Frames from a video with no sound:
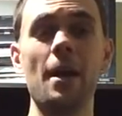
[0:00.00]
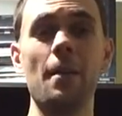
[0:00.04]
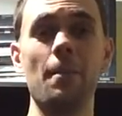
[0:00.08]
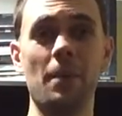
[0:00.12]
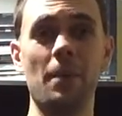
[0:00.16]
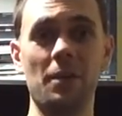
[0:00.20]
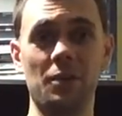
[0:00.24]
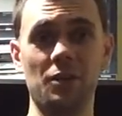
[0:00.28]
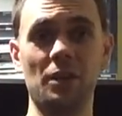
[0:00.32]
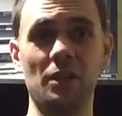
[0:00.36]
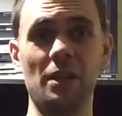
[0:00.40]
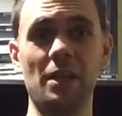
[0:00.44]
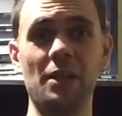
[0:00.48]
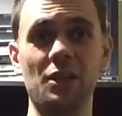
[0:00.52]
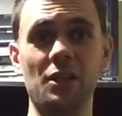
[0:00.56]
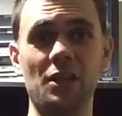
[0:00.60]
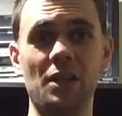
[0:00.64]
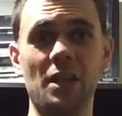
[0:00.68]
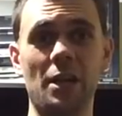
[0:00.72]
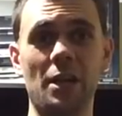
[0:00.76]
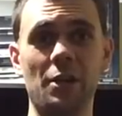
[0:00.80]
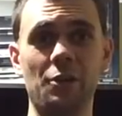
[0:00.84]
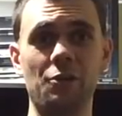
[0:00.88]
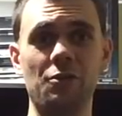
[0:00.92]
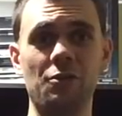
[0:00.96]
much larger
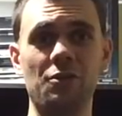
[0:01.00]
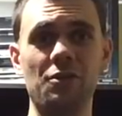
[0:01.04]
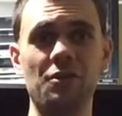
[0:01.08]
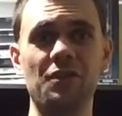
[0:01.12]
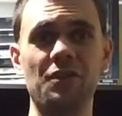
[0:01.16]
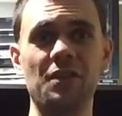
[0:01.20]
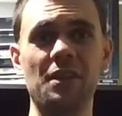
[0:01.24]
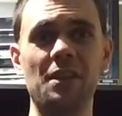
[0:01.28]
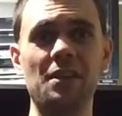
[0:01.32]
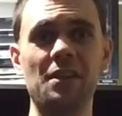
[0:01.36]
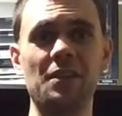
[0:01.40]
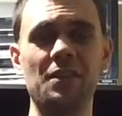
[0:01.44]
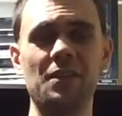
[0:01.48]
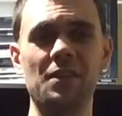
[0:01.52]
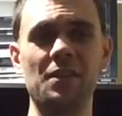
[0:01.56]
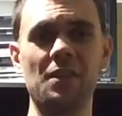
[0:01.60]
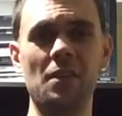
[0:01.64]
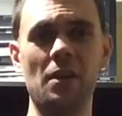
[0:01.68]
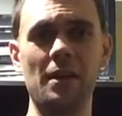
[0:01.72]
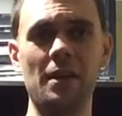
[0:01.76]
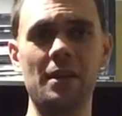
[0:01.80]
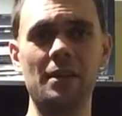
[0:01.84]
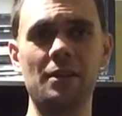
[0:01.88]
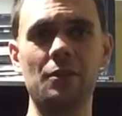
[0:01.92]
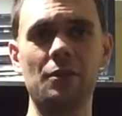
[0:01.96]
cartridges that are
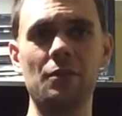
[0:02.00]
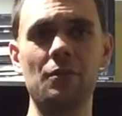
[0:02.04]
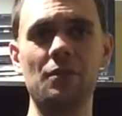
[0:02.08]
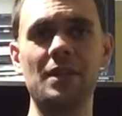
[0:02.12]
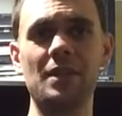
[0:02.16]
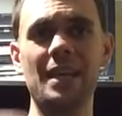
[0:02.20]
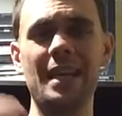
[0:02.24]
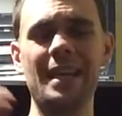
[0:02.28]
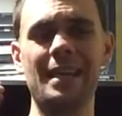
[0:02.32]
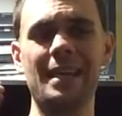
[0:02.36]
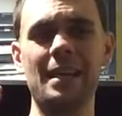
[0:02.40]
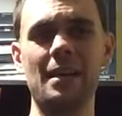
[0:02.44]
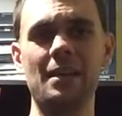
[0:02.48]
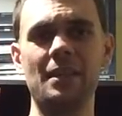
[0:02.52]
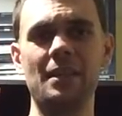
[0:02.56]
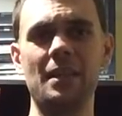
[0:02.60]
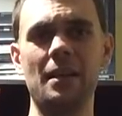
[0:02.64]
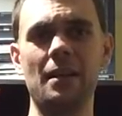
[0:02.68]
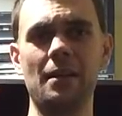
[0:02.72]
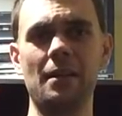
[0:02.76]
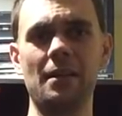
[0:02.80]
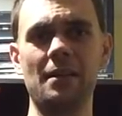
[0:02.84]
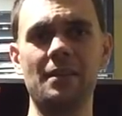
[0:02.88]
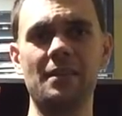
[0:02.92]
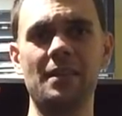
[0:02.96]
designed to take out
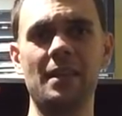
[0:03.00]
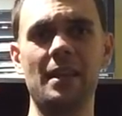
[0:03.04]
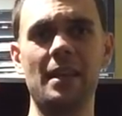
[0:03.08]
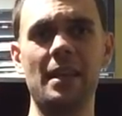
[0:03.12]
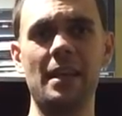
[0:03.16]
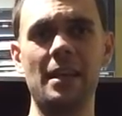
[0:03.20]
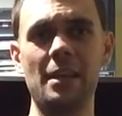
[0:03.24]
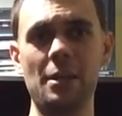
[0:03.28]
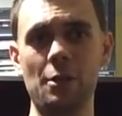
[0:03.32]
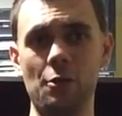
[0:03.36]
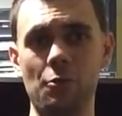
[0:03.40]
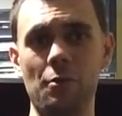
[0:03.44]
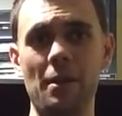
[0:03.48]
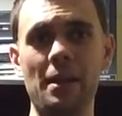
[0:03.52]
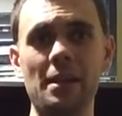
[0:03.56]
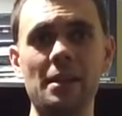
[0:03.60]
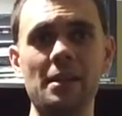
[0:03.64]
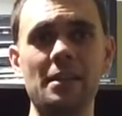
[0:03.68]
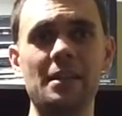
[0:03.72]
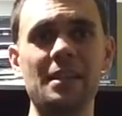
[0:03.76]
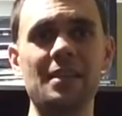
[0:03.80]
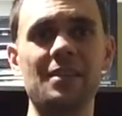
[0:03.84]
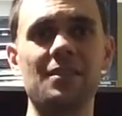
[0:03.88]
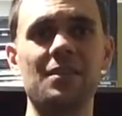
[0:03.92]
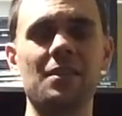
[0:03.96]
targets at a greater
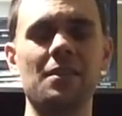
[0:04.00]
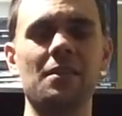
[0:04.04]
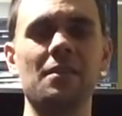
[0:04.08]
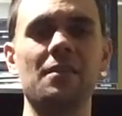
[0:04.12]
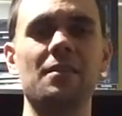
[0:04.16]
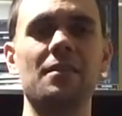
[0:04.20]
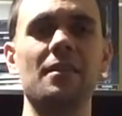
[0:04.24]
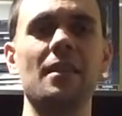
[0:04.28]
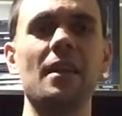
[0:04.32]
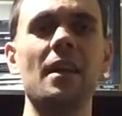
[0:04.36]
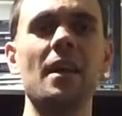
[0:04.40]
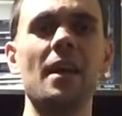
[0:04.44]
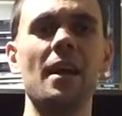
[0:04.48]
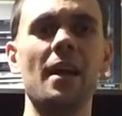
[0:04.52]
distance.